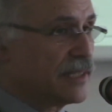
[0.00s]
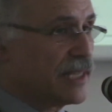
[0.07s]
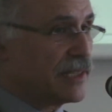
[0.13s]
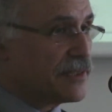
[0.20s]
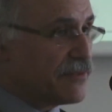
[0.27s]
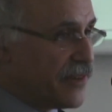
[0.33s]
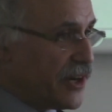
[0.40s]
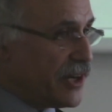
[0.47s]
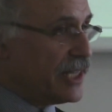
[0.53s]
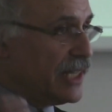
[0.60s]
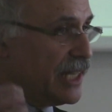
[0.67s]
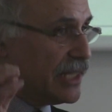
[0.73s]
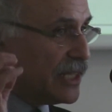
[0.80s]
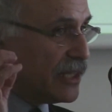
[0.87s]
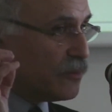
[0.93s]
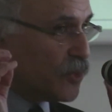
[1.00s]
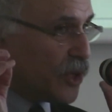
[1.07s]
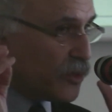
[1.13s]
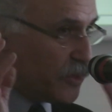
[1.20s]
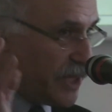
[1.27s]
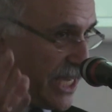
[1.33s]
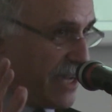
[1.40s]
That's very clearly
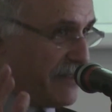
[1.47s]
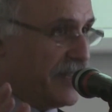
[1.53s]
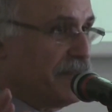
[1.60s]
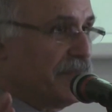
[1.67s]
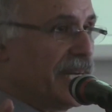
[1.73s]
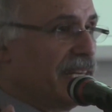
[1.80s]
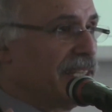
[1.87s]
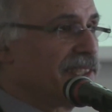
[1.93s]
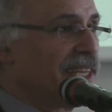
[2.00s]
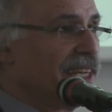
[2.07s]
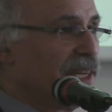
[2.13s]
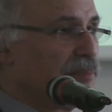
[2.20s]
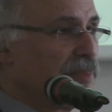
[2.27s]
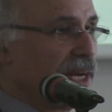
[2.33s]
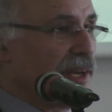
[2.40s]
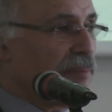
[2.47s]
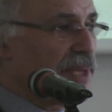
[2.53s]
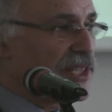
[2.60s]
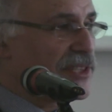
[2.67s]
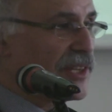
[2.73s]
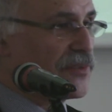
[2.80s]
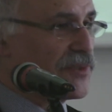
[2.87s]
what we have in mind by a
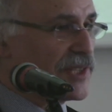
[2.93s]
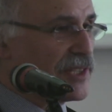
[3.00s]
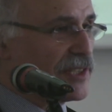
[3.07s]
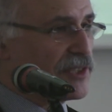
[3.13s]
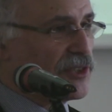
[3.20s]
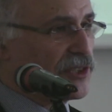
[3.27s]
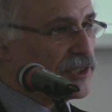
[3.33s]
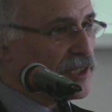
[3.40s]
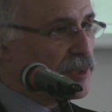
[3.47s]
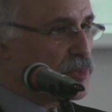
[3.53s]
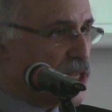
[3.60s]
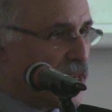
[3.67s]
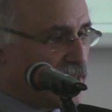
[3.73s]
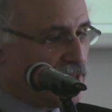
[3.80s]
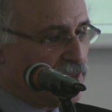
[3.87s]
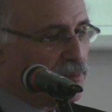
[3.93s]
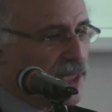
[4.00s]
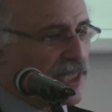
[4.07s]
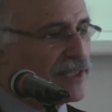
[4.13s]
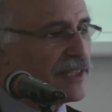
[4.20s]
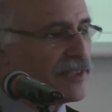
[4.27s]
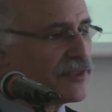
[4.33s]
best interest. It's not objective
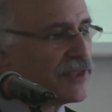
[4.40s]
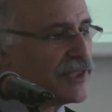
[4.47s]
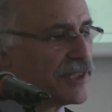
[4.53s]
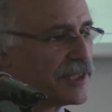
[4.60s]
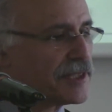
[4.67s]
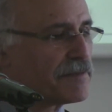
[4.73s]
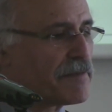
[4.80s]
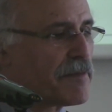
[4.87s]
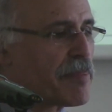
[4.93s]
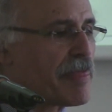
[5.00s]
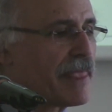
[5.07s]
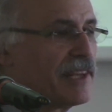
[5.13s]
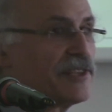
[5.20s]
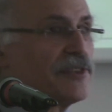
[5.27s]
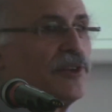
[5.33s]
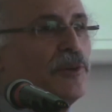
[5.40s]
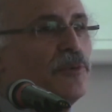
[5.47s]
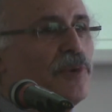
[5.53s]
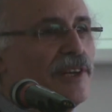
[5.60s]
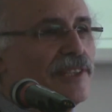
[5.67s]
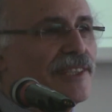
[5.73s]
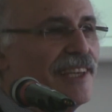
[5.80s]
best interest. It's not
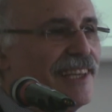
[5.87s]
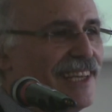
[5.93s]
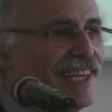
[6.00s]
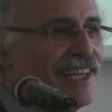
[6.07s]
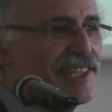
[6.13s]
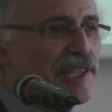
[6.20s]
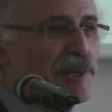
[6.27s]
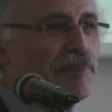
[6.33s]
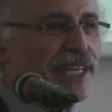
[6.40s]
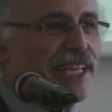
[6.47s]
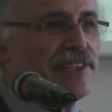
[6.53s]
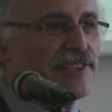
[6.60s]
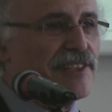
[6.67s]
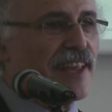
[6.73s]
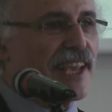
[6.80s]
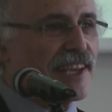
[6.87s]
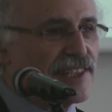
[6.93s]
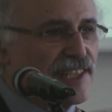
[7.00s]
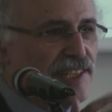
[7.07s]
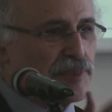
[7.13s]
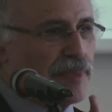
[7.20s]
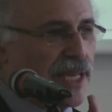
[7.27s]
what somebody else
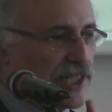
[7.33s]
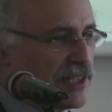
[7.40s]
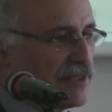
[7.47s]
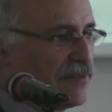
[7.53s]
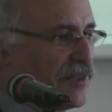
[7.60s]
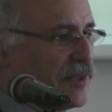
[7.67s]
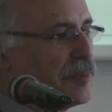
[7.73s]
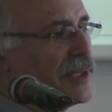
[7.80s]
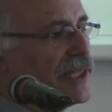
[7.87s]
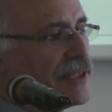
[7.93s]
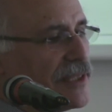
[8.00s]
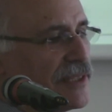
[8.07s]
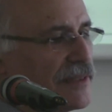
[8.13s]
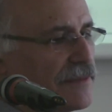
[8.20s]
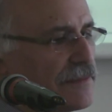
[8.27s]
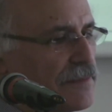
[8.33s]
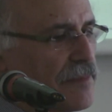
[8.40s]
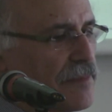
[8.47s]
thinks is best for the person.